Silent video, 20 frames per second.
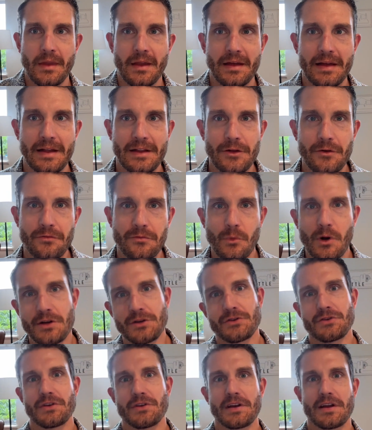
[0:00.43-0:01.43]
Hello from
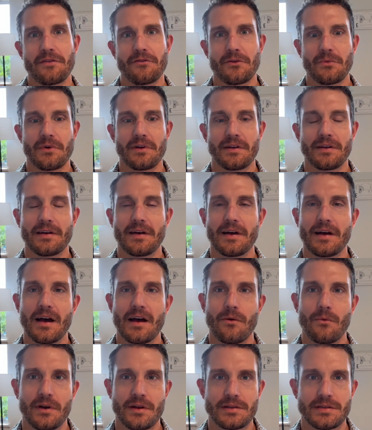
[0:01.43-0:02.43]
Washington, everyone. I
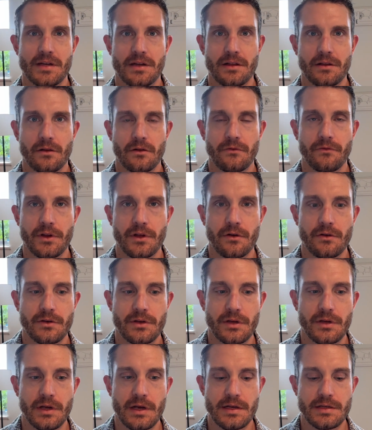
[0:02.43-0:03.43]
wanted to send a little video
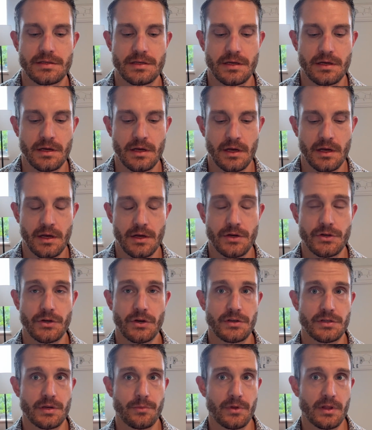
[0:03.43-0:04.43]
to you guys to show
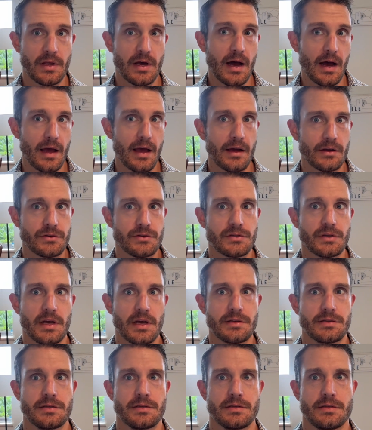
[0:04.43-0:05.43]
you some of the eye
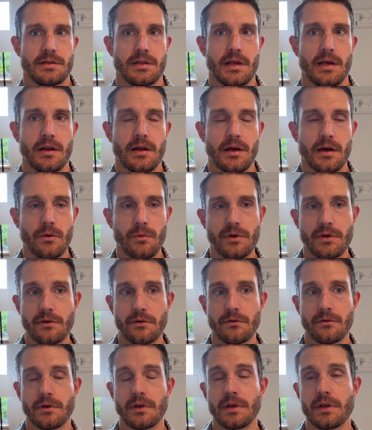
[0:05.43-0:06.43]
exercises that we
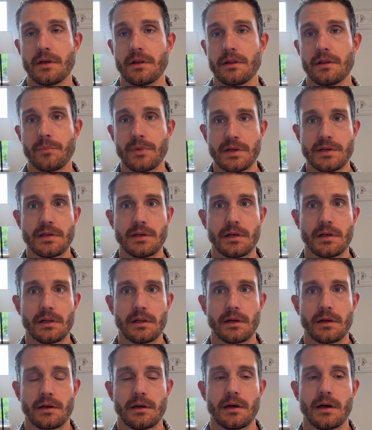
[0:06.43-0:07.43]
do in the PT
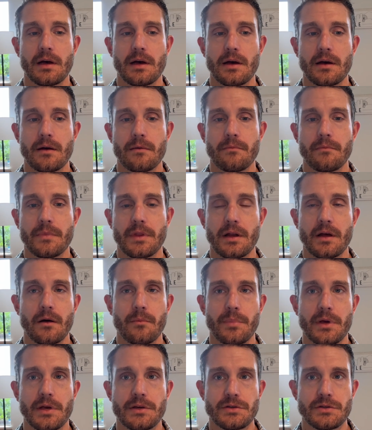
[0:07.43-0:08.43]
clinic that help
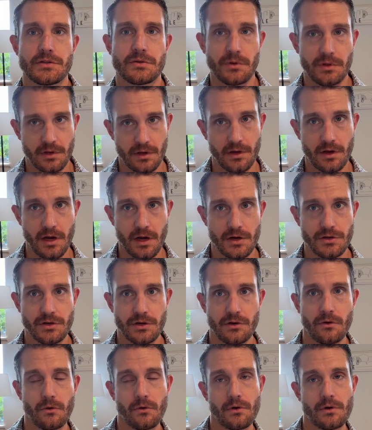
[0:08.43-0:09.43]
patients with
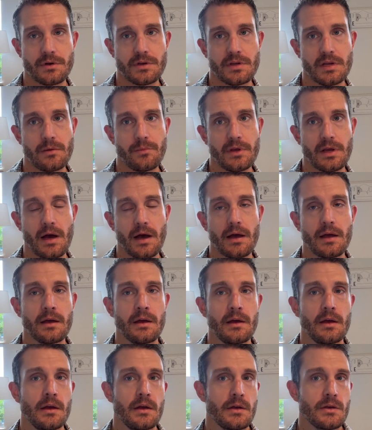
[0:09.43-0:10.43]
concussion or TBI.
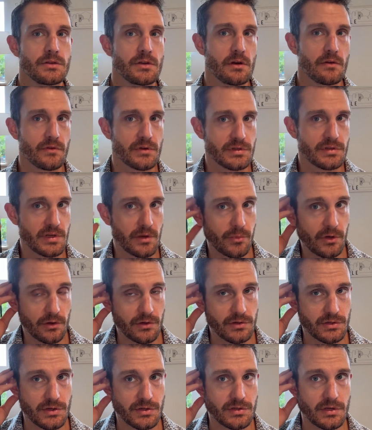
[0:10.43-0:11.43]
So your vestibular
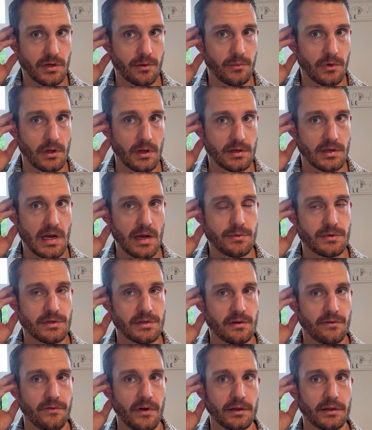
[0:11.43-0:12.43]
system a lot of times is
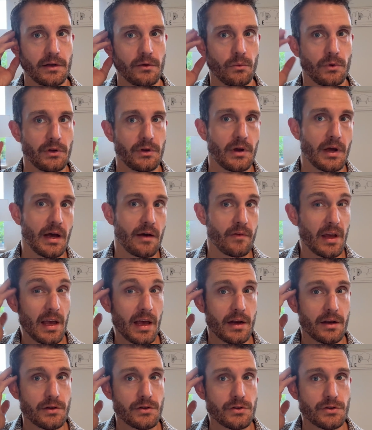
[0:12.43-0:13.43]
affected when you have a
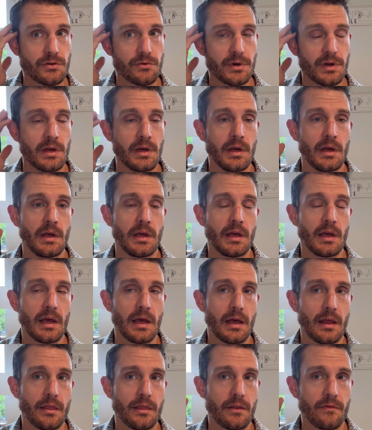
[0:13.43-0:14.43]
head injury,
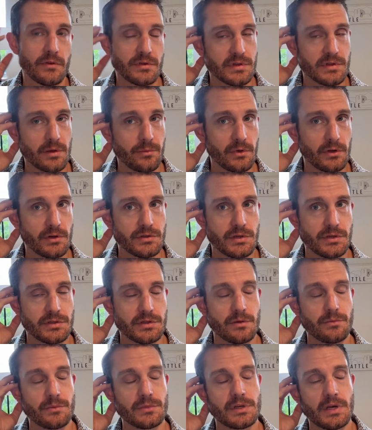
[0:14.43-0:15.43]
and the vestibular
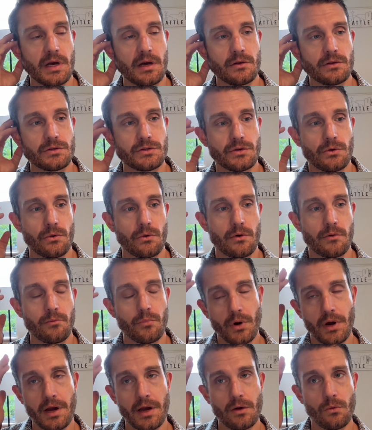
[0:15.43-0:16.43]
system tells your
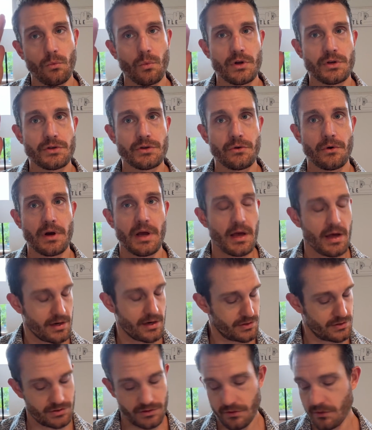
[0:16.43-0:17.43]
brain what your head
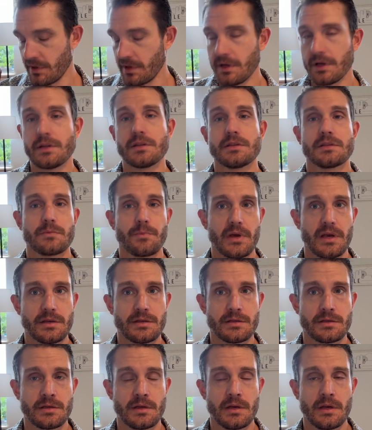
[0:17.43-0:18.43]
is doing in
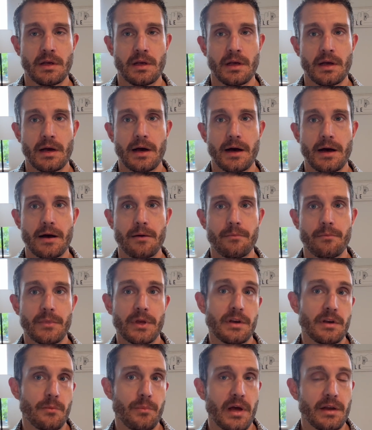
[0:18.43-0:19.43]
space,
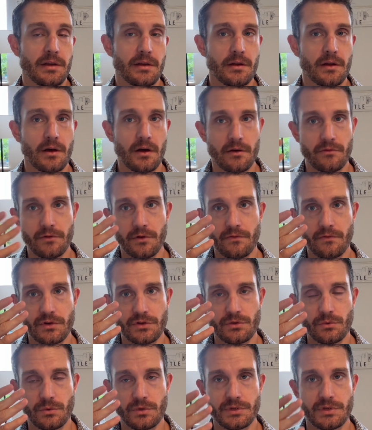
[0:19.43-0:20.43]
independent of your
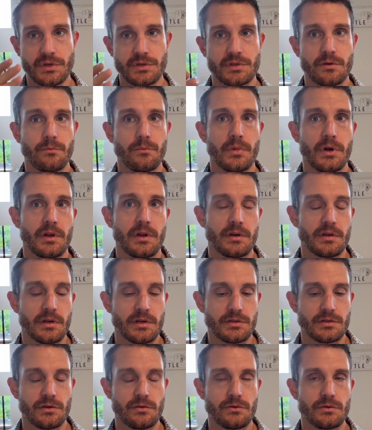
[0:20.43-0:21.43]
visual system, but it
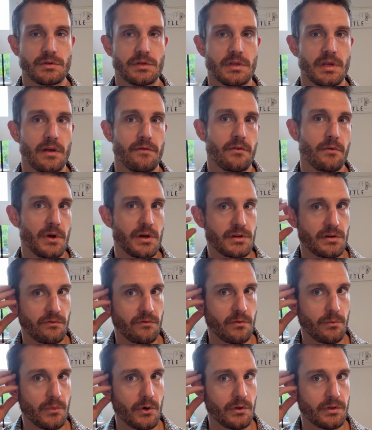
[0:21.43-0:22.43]
does use the information
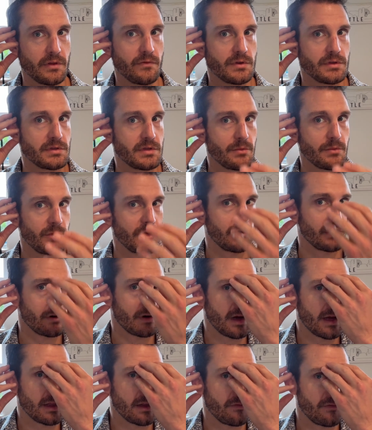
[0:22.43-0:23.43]
from both the
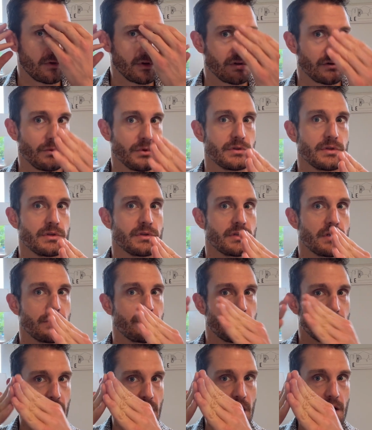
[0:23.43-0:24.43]
vestibular and the visual system
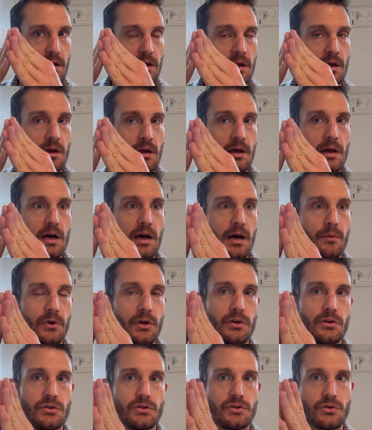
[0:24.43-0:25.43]
to kind of
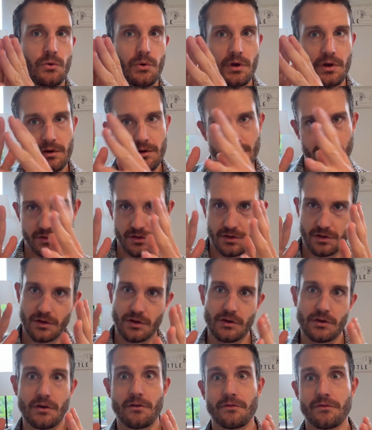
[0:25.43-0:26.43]
conjoin so that
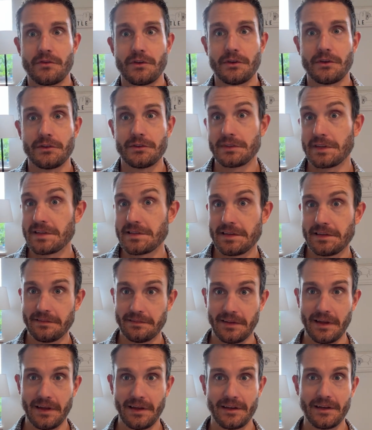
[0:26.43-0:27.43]
you don't feel dizzy
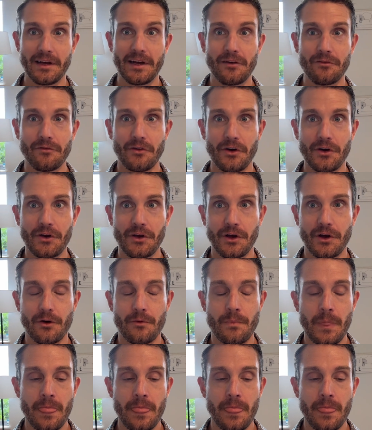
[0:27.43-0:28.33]
like vertigo.